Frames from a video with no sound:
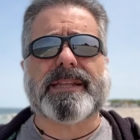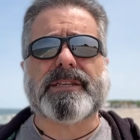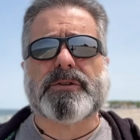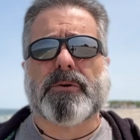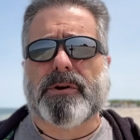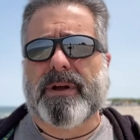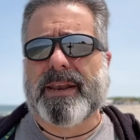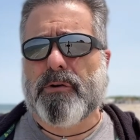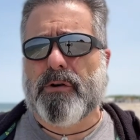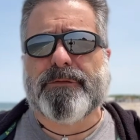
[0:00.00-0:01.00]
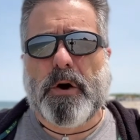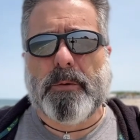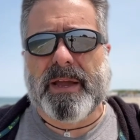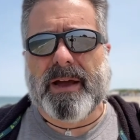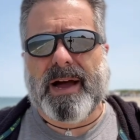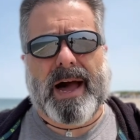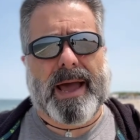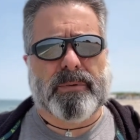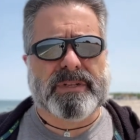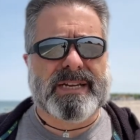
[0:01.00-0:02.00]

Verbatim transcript: disorder and agoraphobia, I was